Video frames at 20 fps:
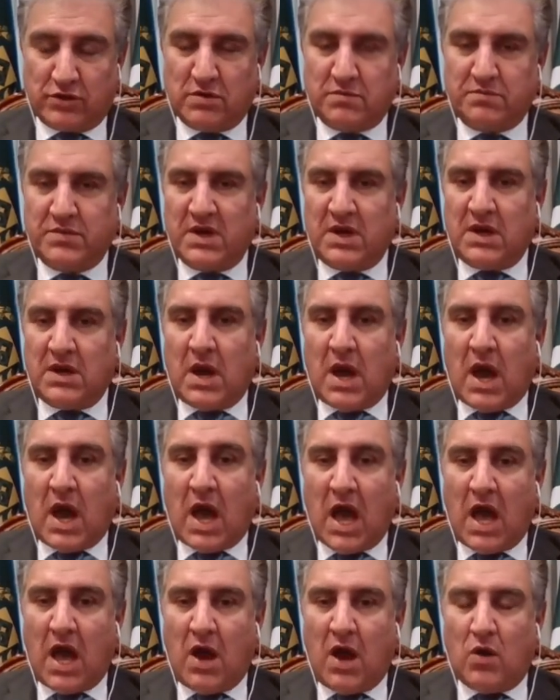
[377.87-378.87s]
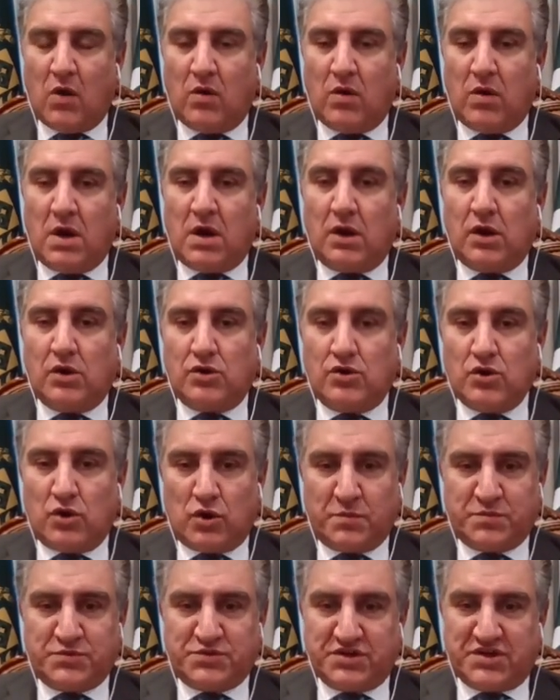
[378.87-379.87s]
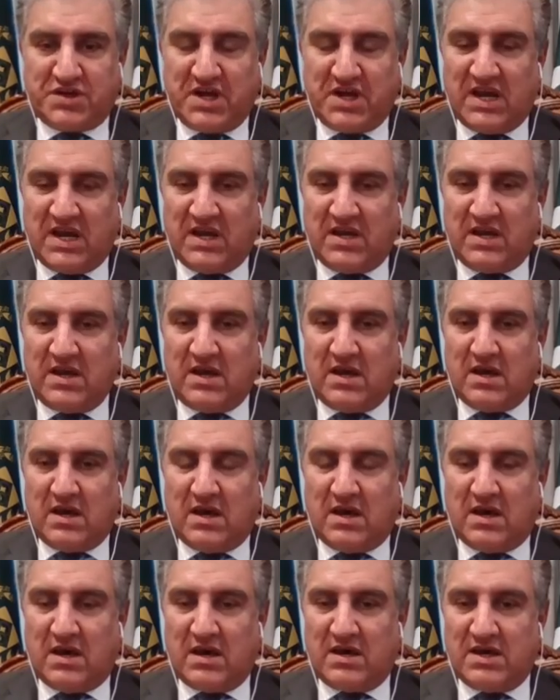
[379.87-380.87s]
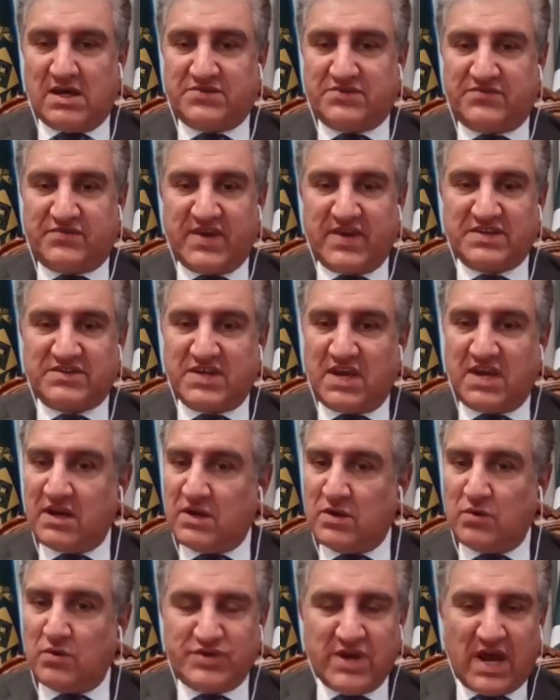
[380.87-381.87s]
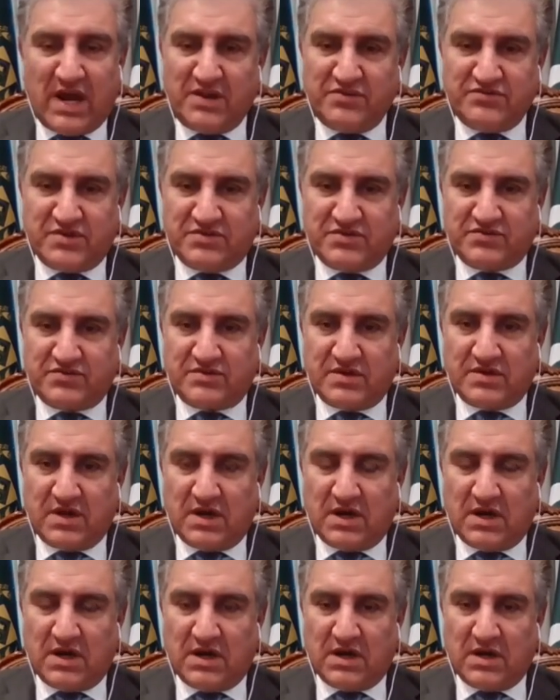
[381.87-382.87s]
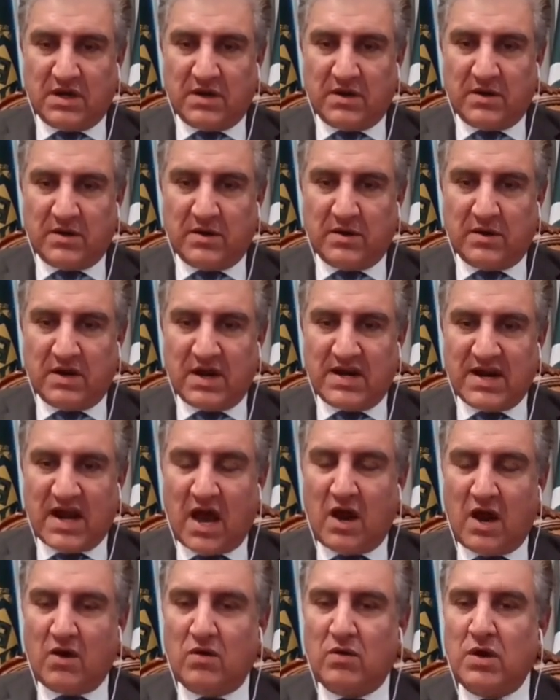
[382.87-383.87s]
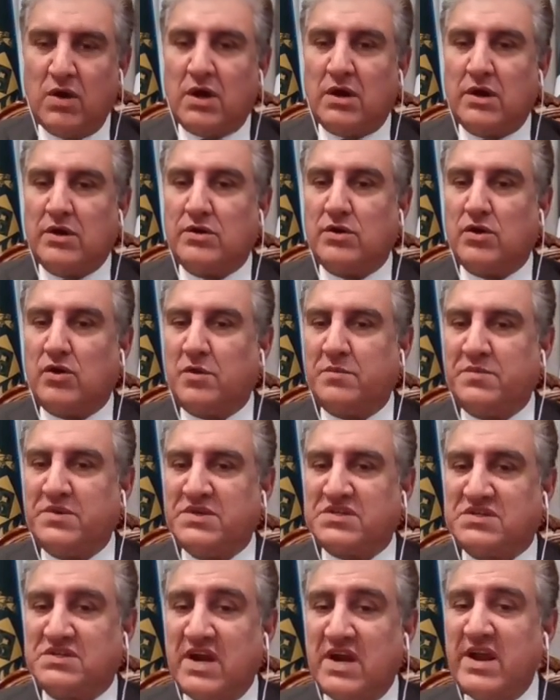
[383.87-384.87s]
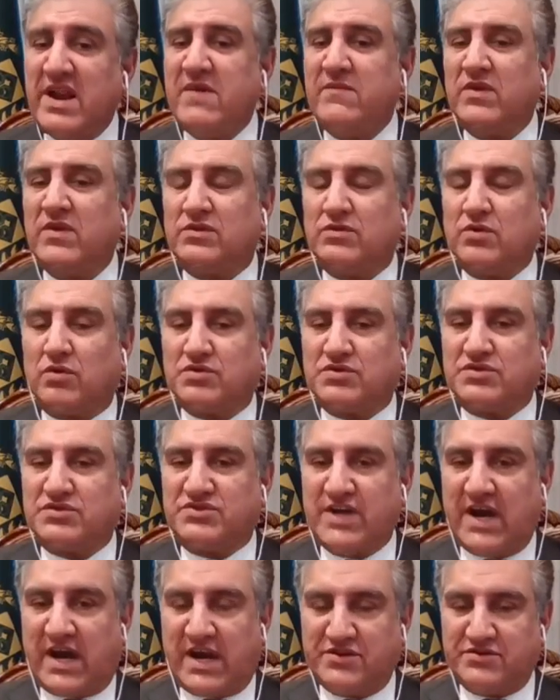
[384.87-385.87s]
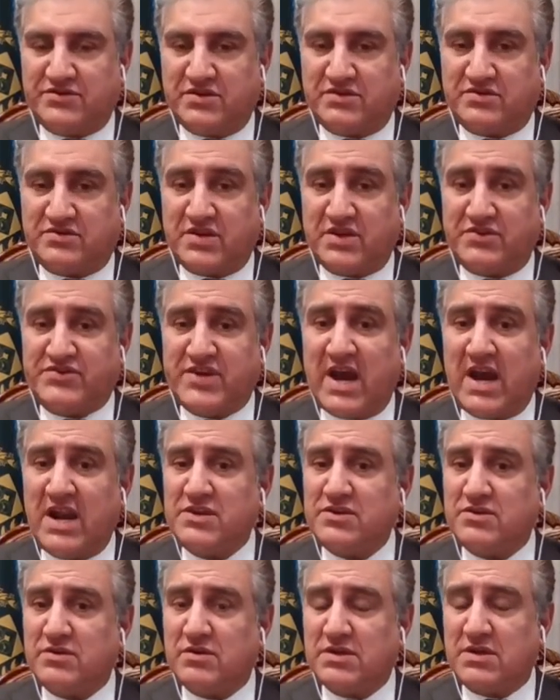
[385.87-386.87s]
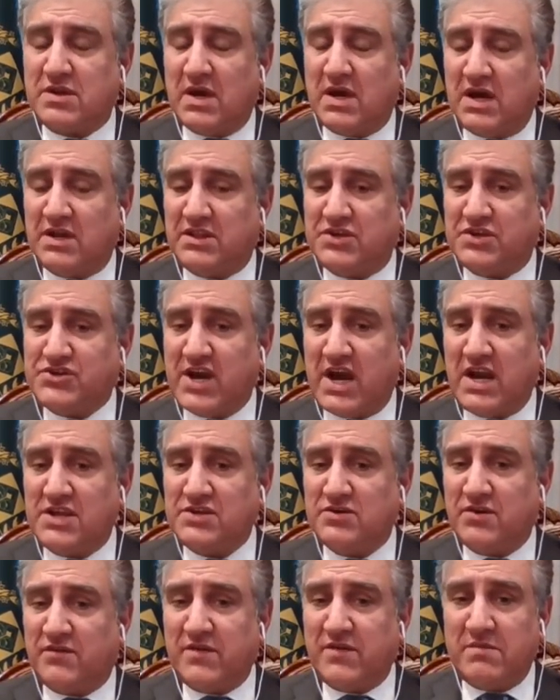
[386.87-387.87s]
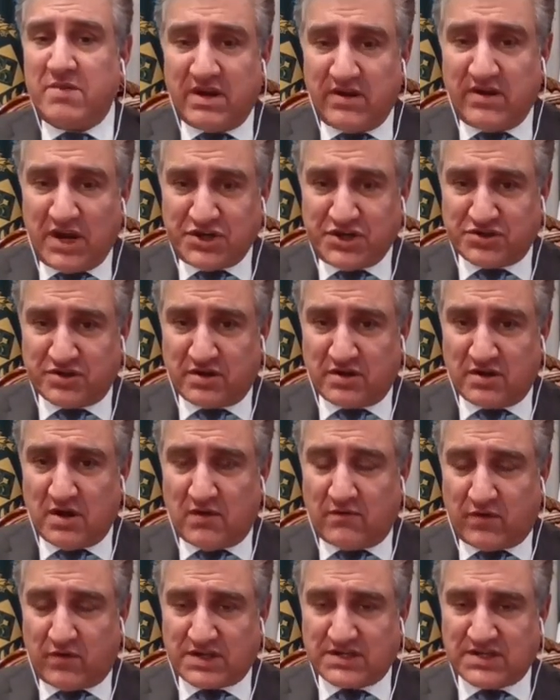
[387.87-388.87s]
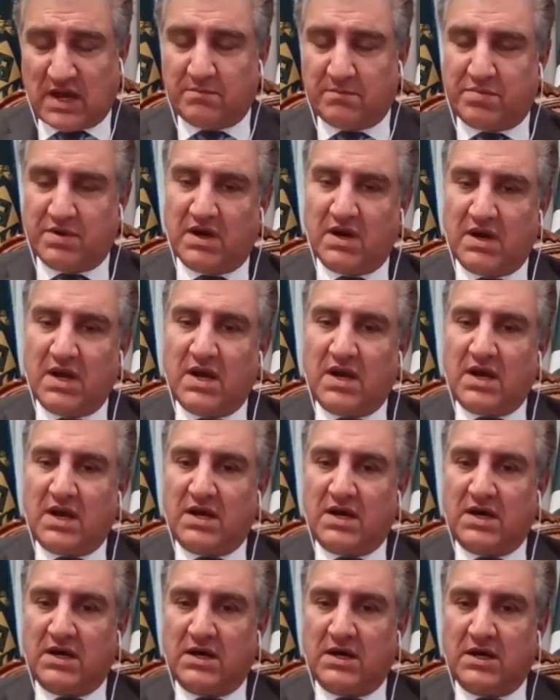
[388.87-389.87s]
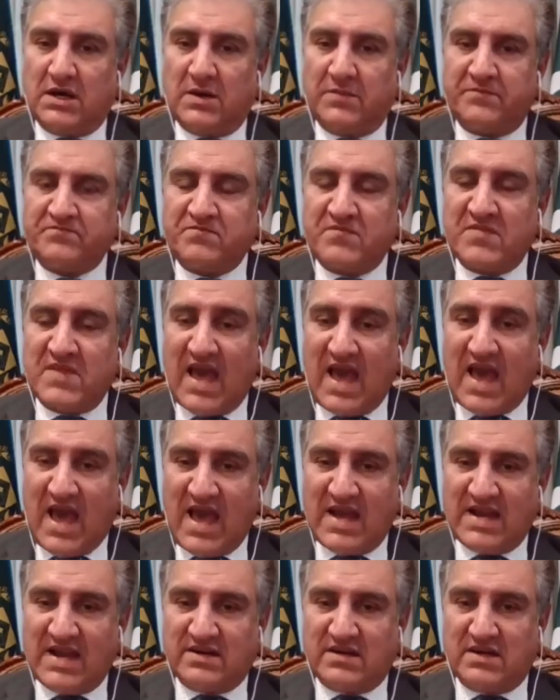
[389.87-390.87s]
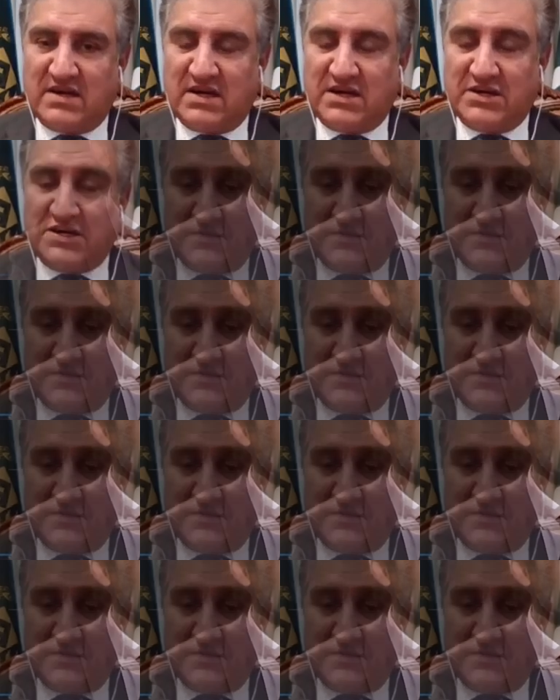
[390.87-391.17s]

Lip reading: Europe, how Europe today is facing new challenges, and how Europe is dealing with those challenges. The challenge of immigration, for example, and